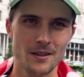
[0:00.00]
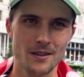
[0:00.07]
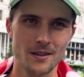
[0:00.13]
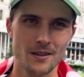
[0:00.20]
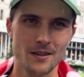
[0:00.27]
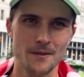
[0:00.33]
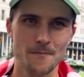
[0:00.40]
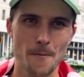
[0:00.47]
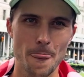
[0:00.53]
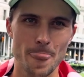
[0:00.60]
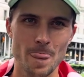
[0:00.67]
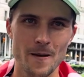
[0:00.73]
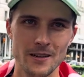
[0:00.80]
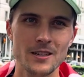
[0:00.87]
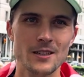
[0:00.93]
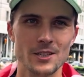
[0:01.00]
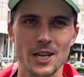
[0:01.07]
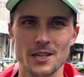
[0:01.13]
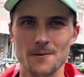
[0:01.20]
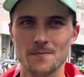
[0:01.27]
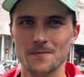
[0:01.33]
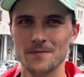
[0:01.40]
Great job, guys.
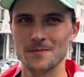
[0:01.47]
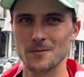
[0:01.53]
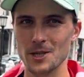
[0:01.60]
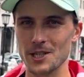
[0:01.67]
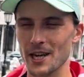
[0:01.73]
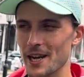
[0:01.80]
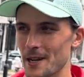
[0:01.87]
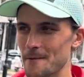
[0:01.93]
Cheers. Appreciate it.